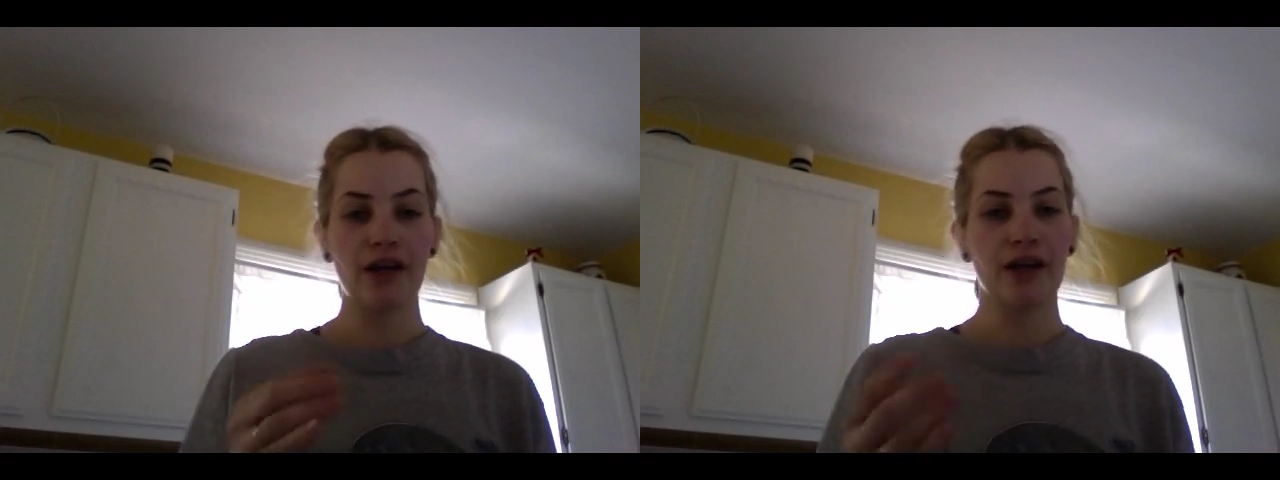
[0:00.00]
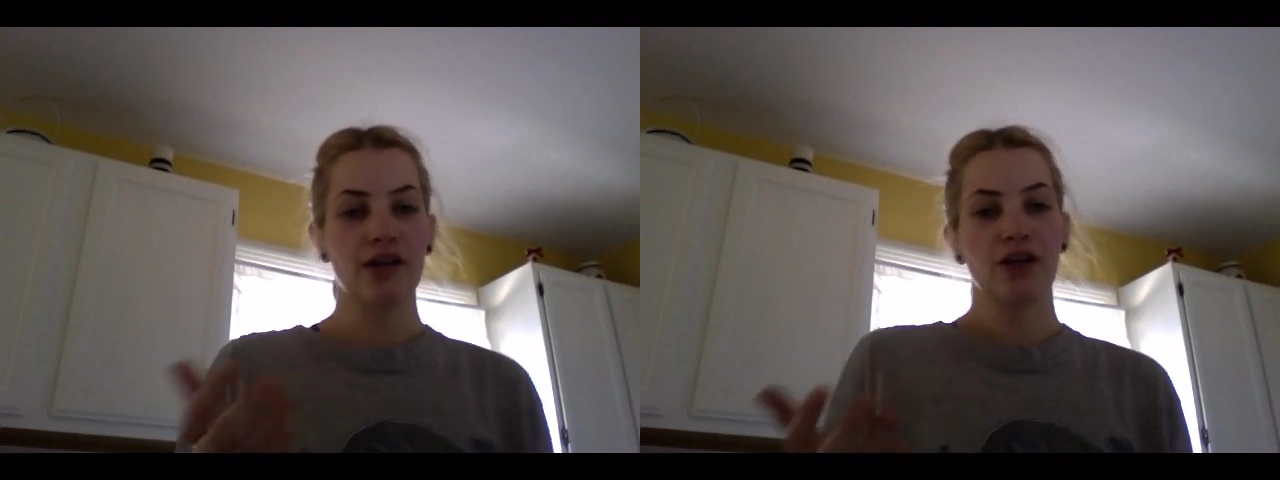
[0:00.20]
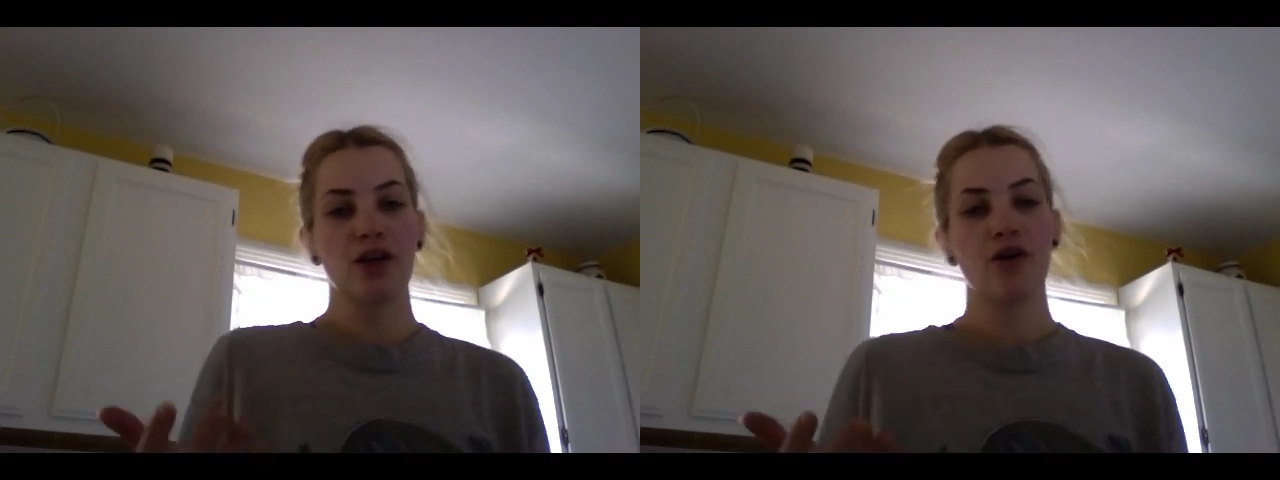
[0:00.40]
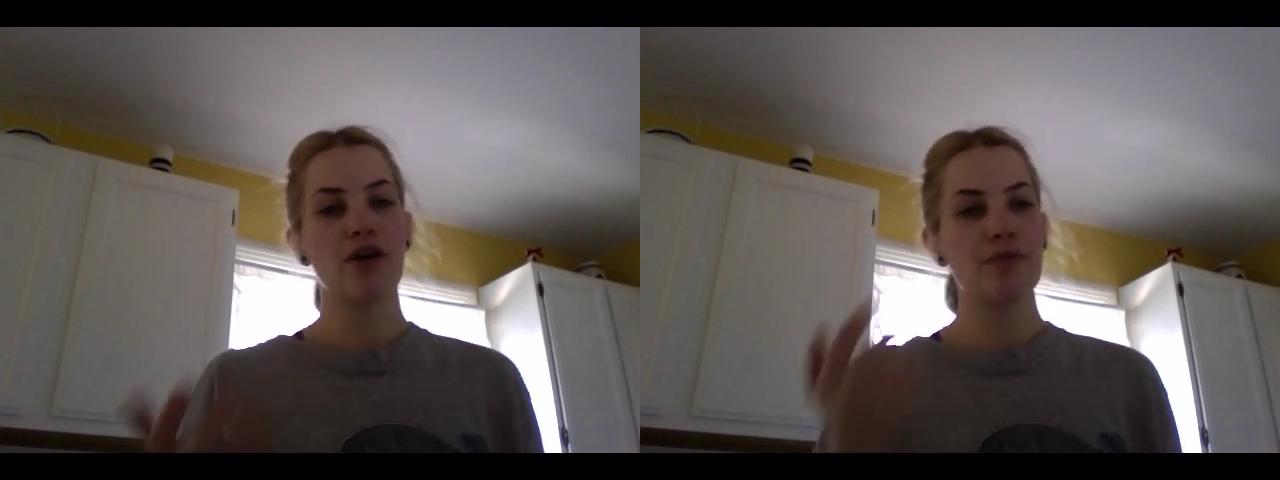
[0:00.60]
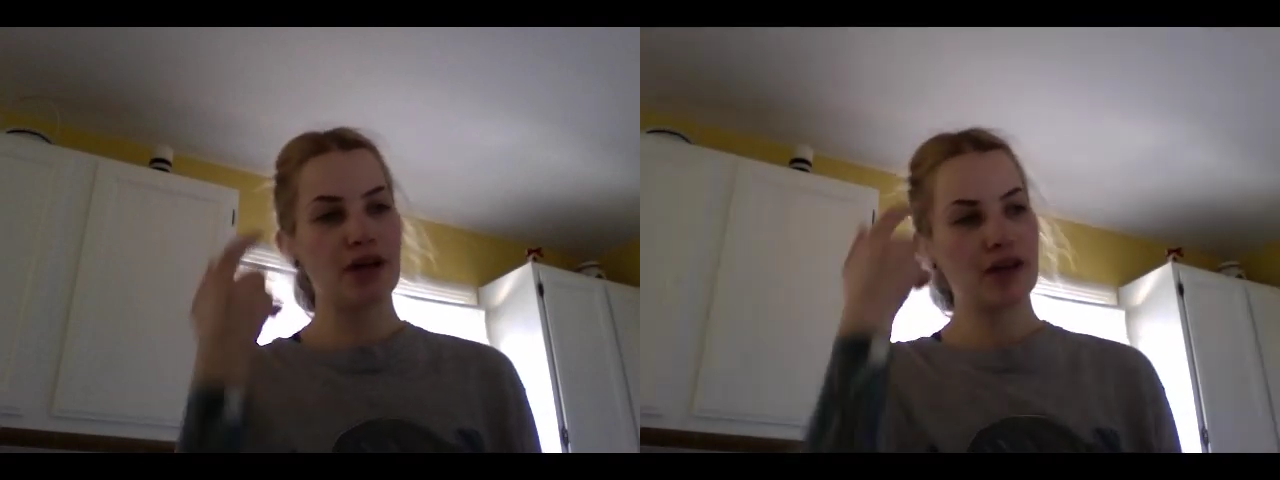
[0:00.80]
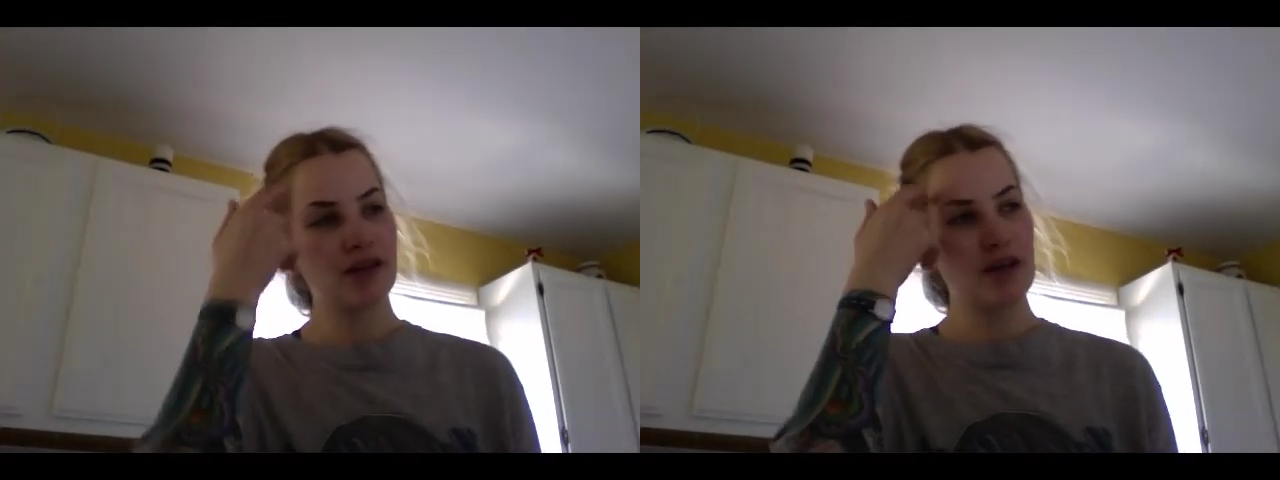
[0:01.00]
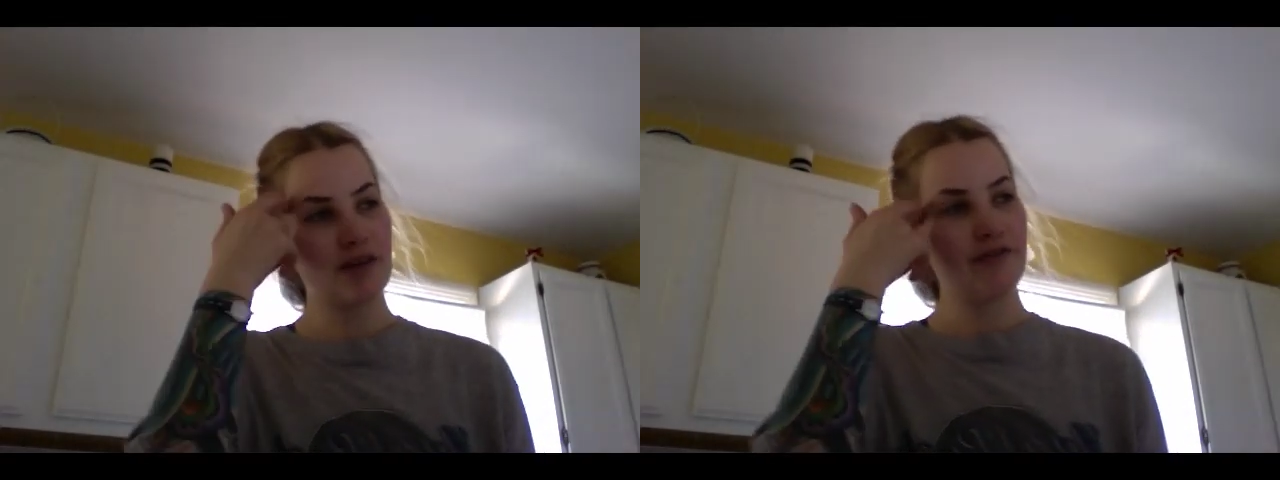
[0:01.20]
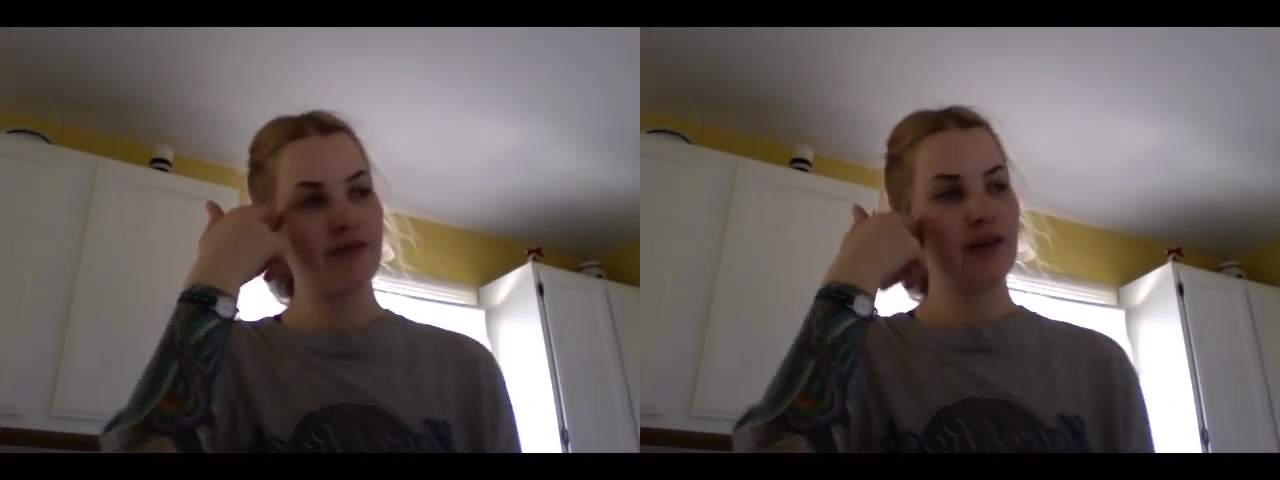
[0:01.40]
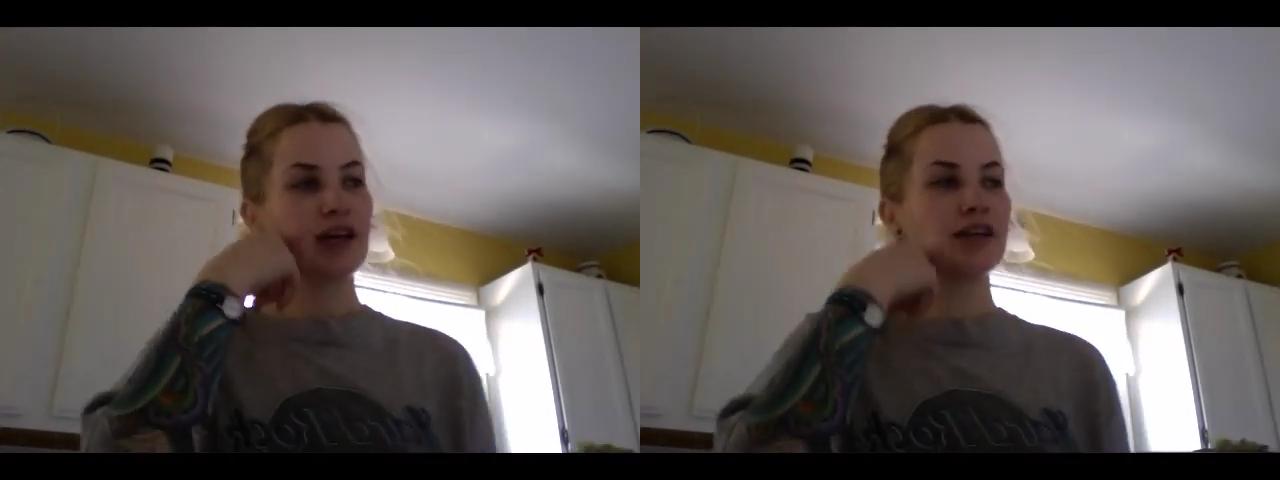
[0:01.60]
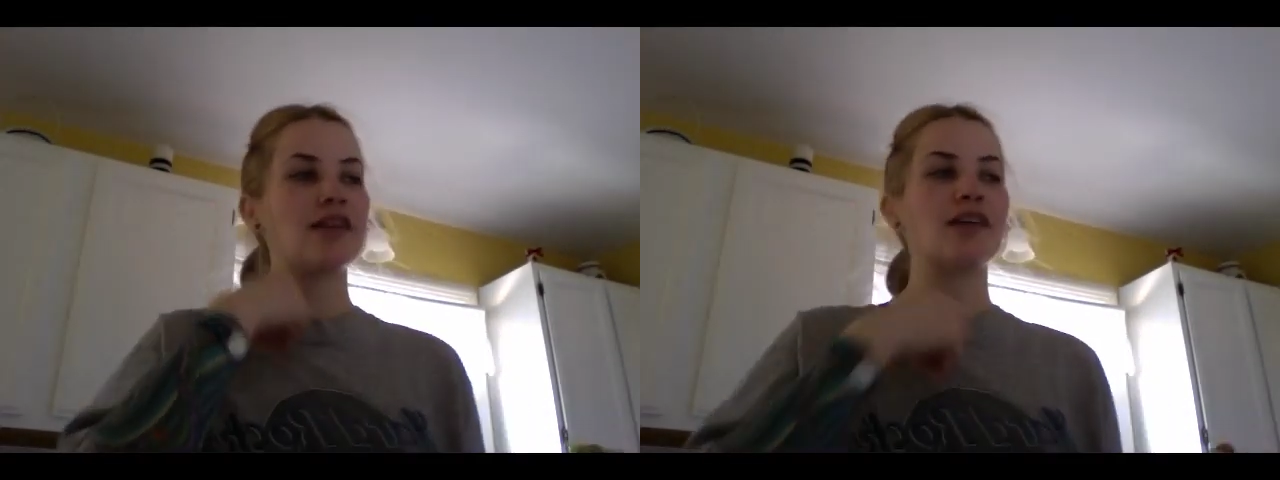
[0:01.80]
And
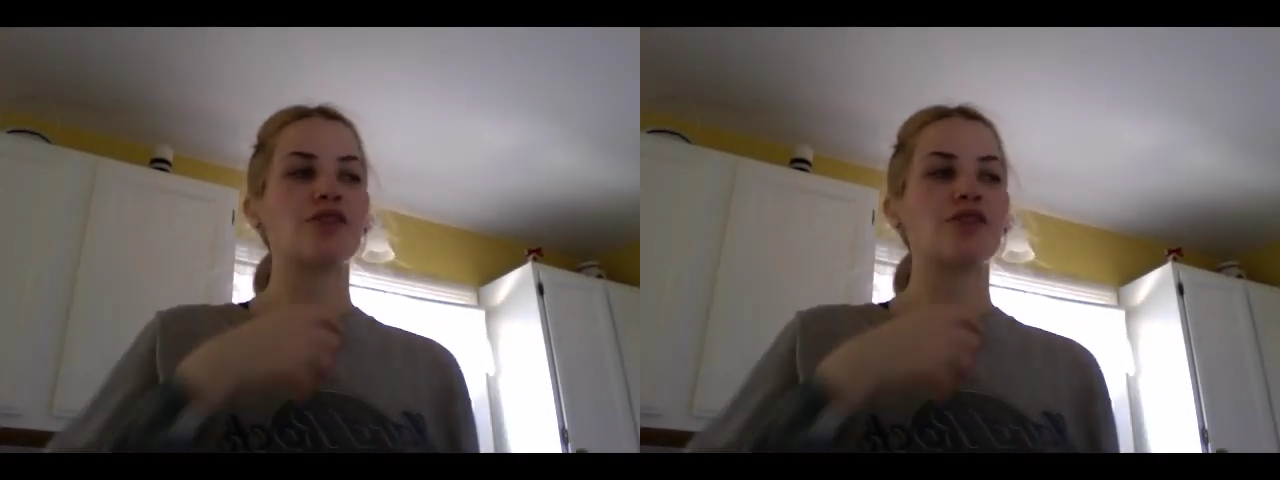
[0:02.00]
if that's